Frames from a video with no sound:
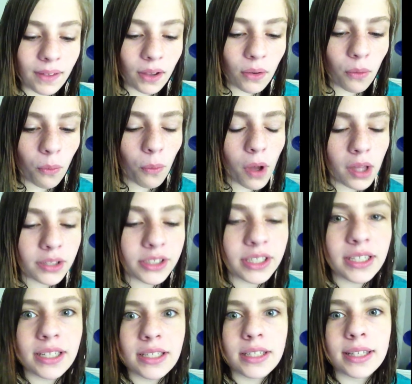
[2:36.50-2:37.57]
while she
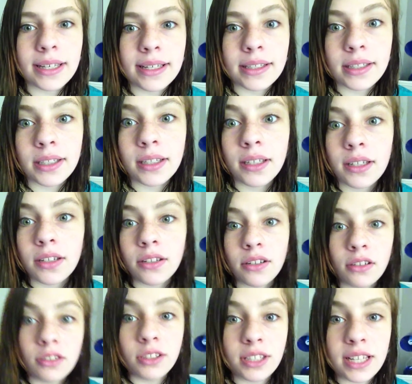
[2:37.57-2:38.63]
does this,
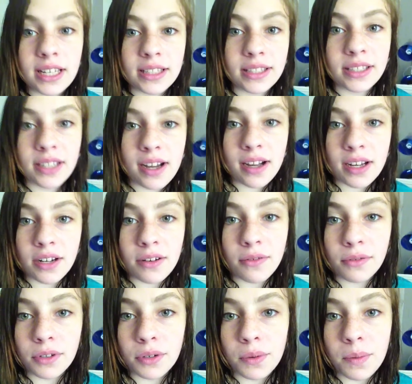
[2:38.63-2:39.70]
she gets stuck in an
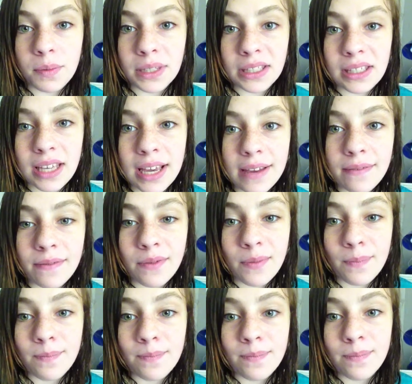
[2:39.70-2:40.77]
older woman's life
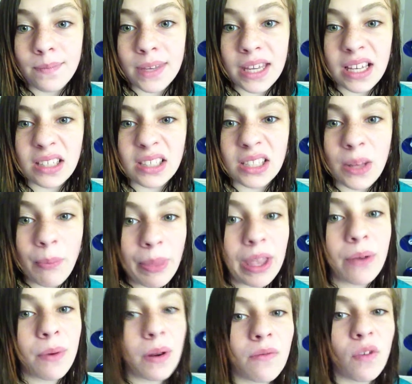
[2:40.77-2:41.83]
because something
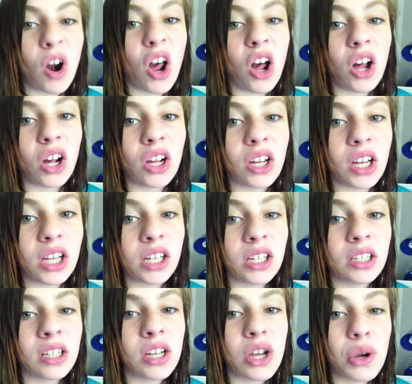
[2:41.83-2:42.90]
went wrong
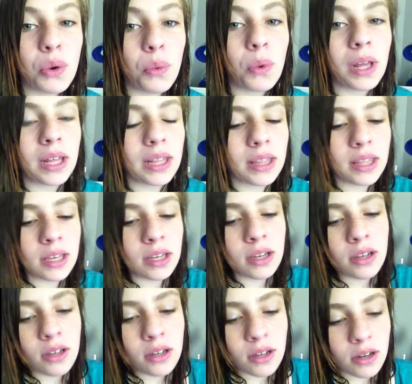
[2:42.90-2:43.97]
with
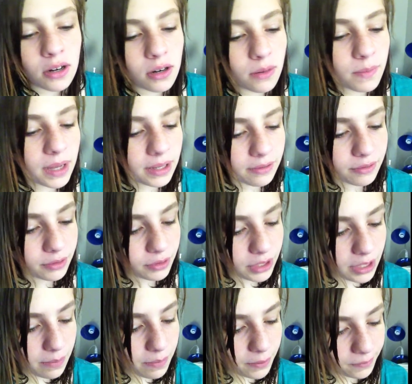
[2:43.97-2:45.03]
her microchip.